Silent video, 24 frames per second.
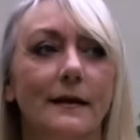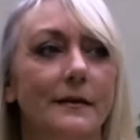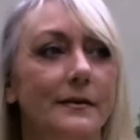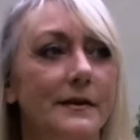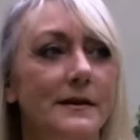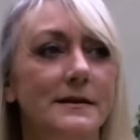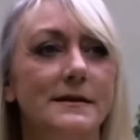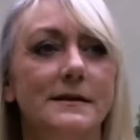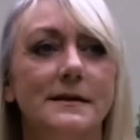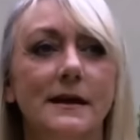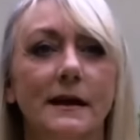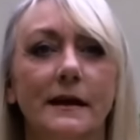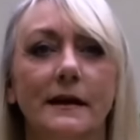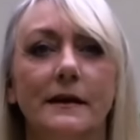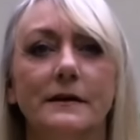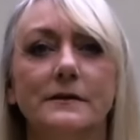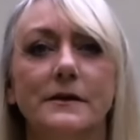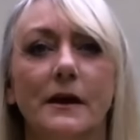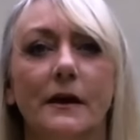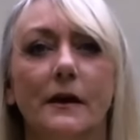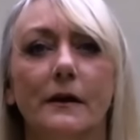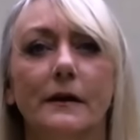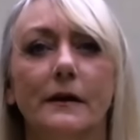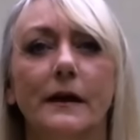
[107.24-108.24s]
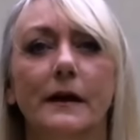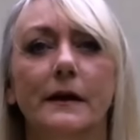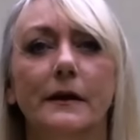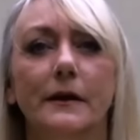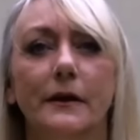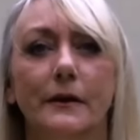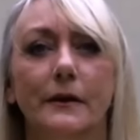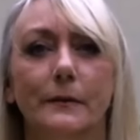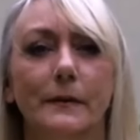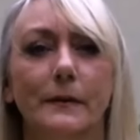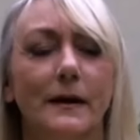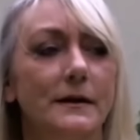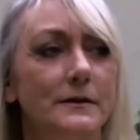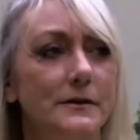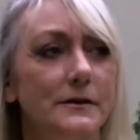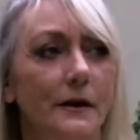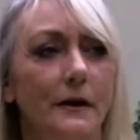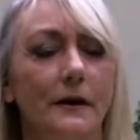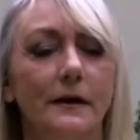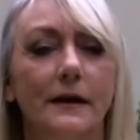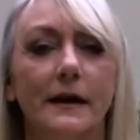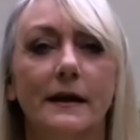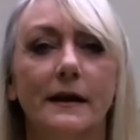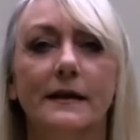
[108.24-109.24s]
This thing is hurting you. It's
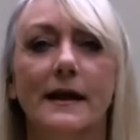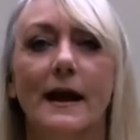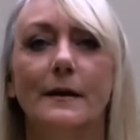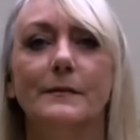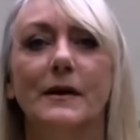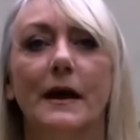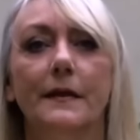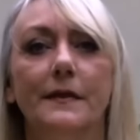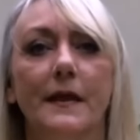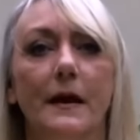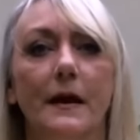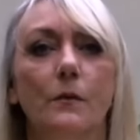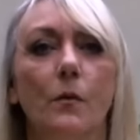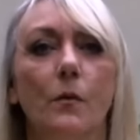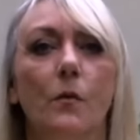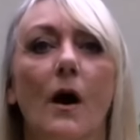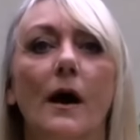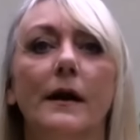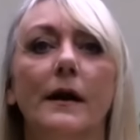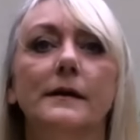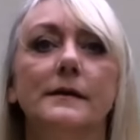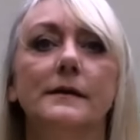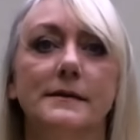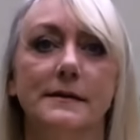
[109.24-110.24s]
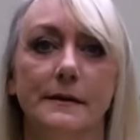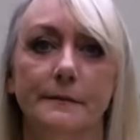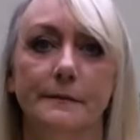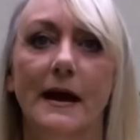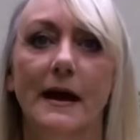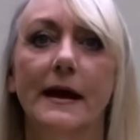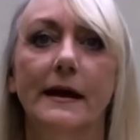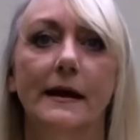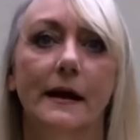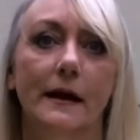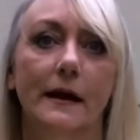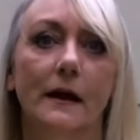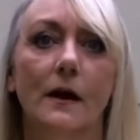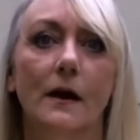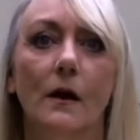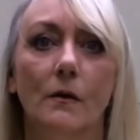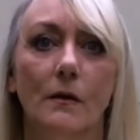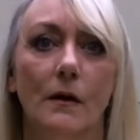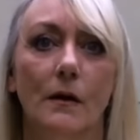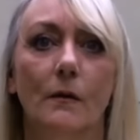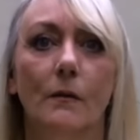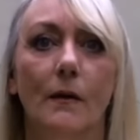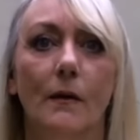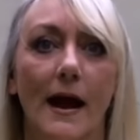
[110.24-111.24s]
hurting them, and they want to make it
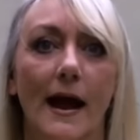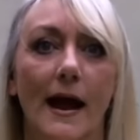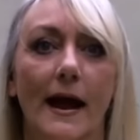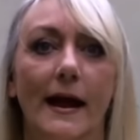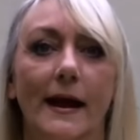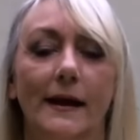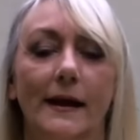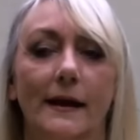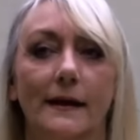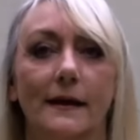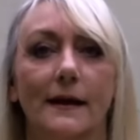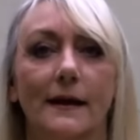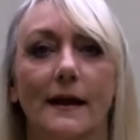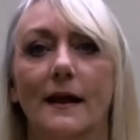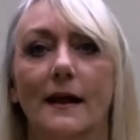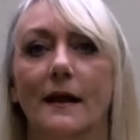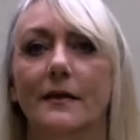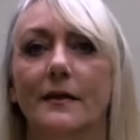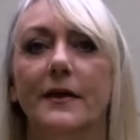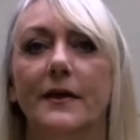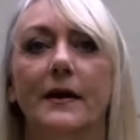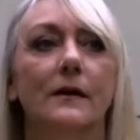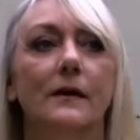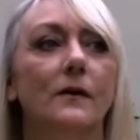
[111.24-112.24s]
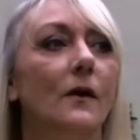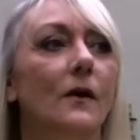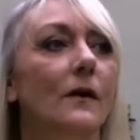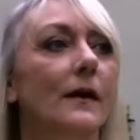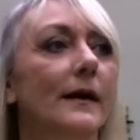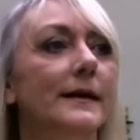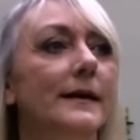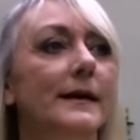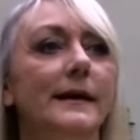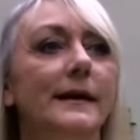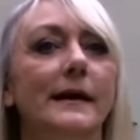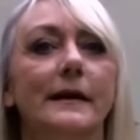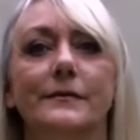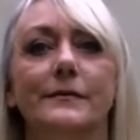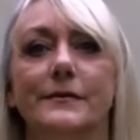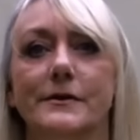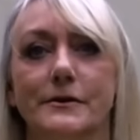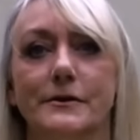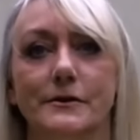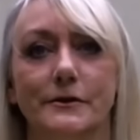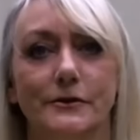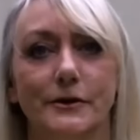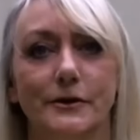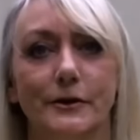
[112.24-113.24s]
go away. They're going to give you
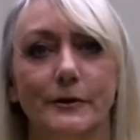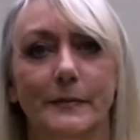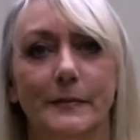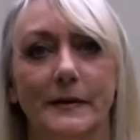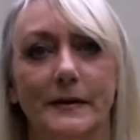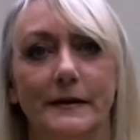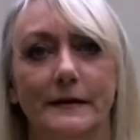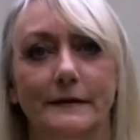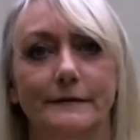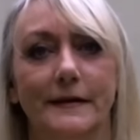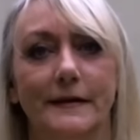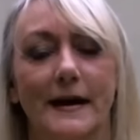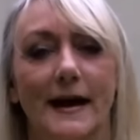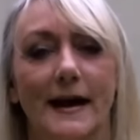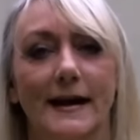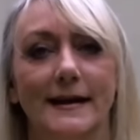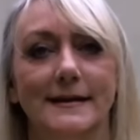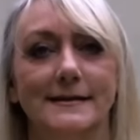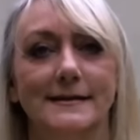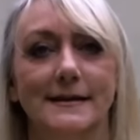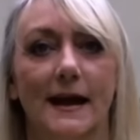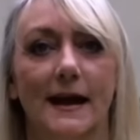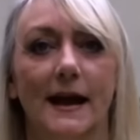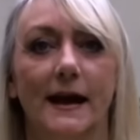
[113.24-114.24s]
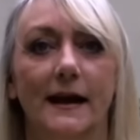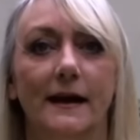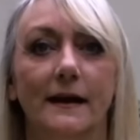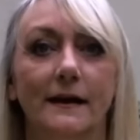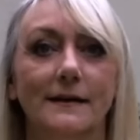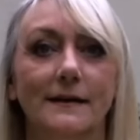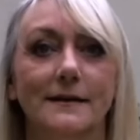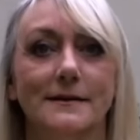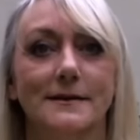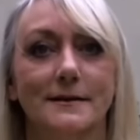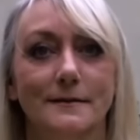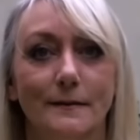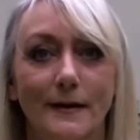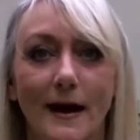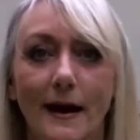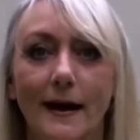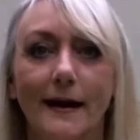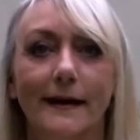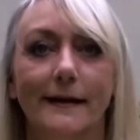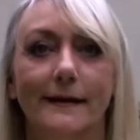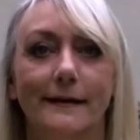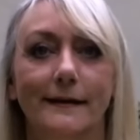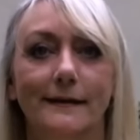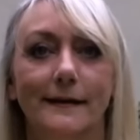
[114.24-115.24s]
stupid advice like,
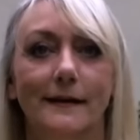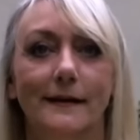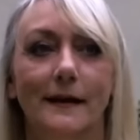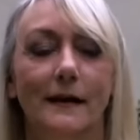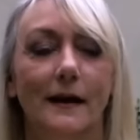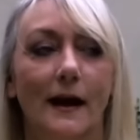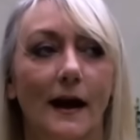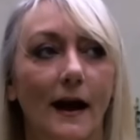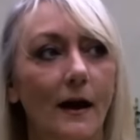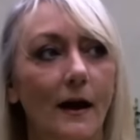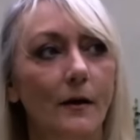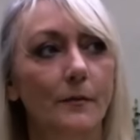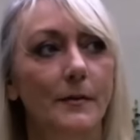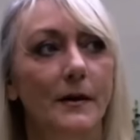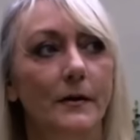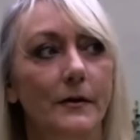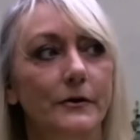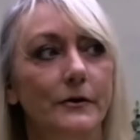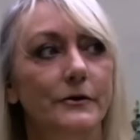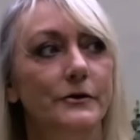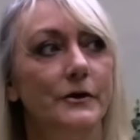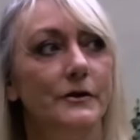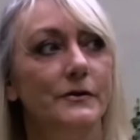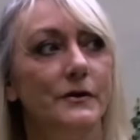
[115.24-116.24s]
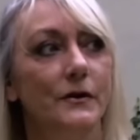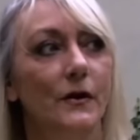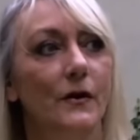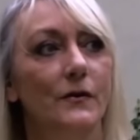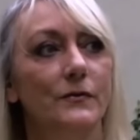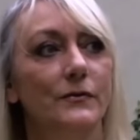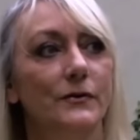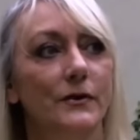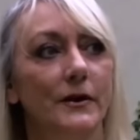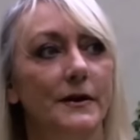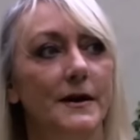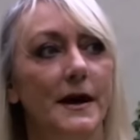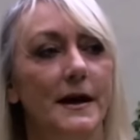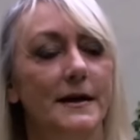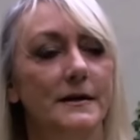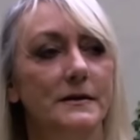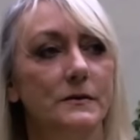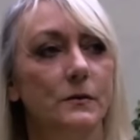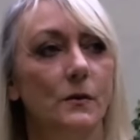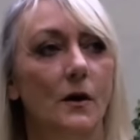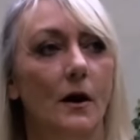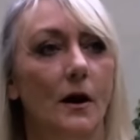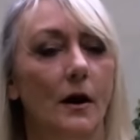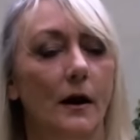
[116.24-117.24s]
smile. How about you just go for a
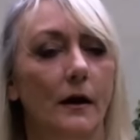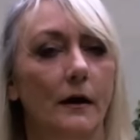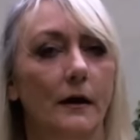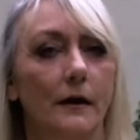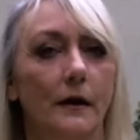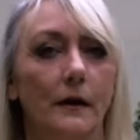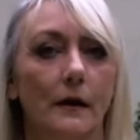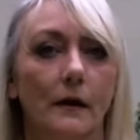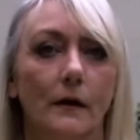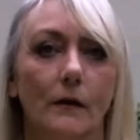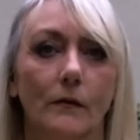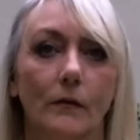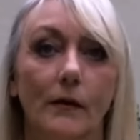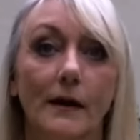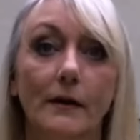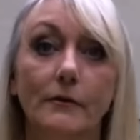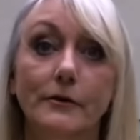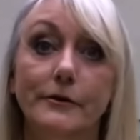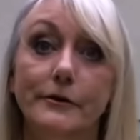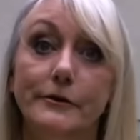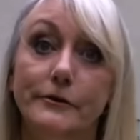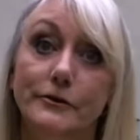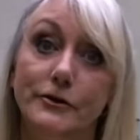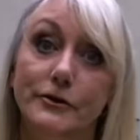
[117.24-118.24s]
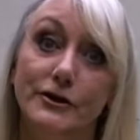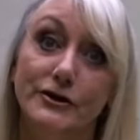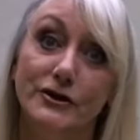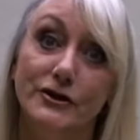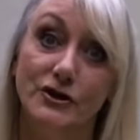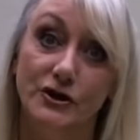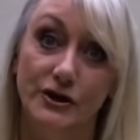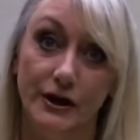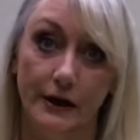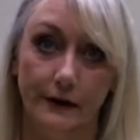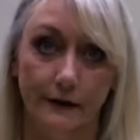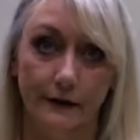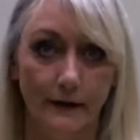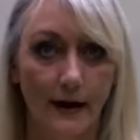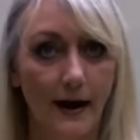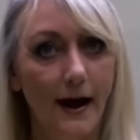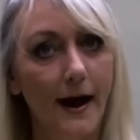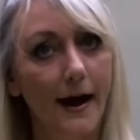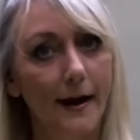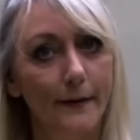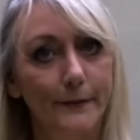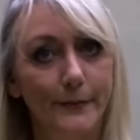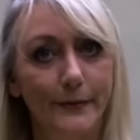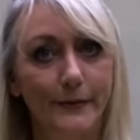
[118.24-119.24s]
nice walk? Why don't you just cheer
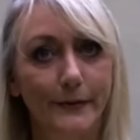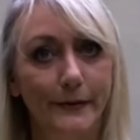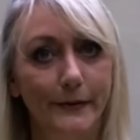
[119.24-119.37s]
up?